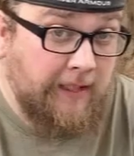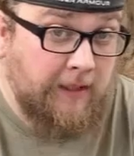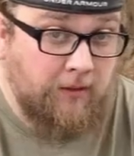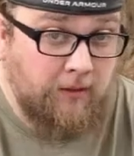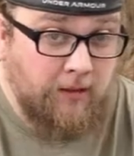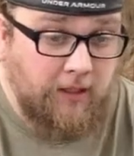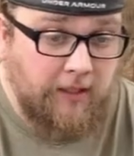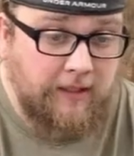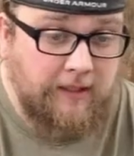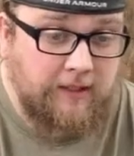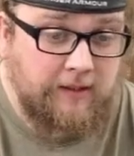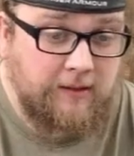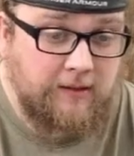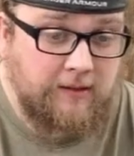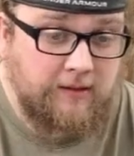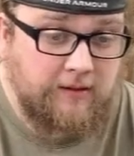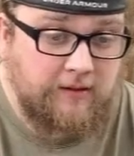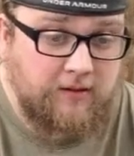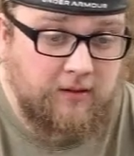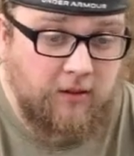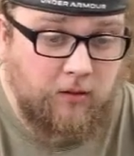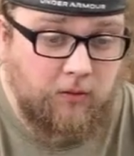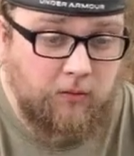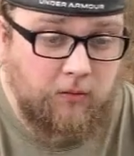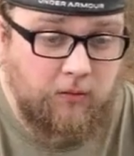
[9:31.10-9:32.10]
it right.
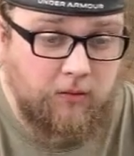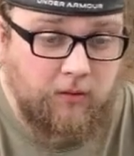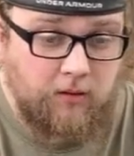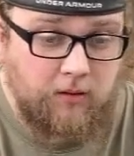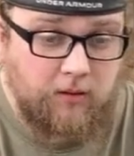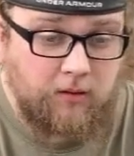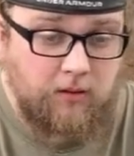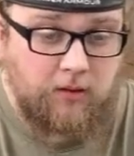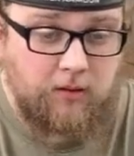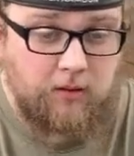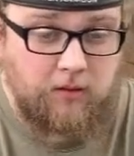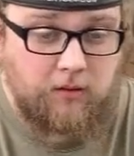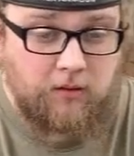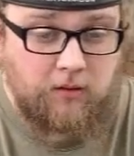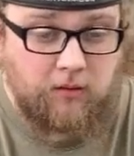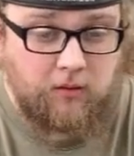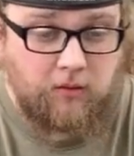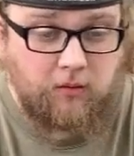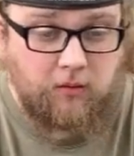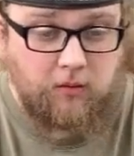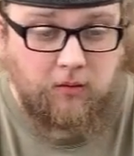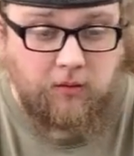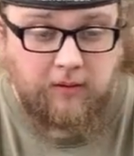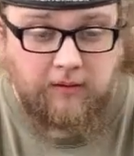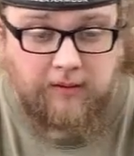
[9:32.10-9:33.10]
So,
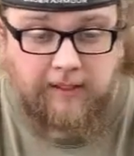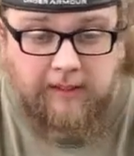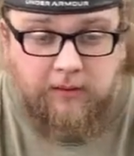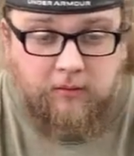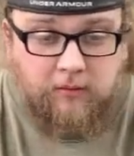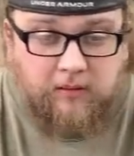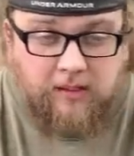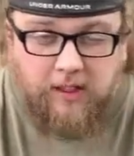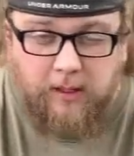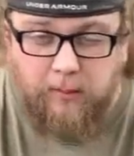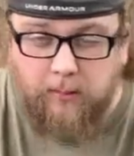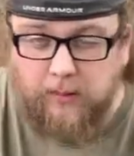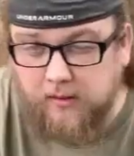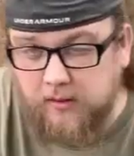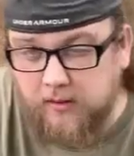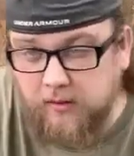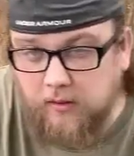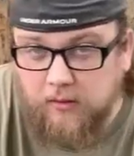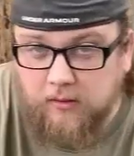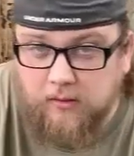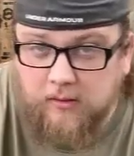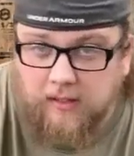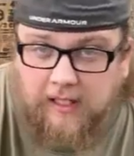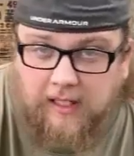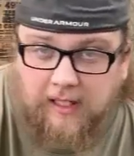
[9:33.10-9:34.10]
they don't care about the
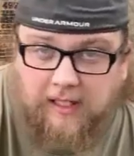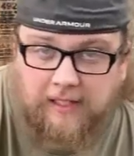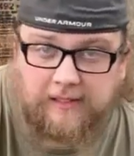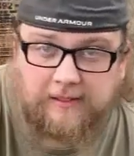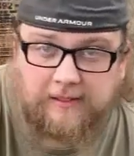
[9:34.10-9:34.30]
little guy.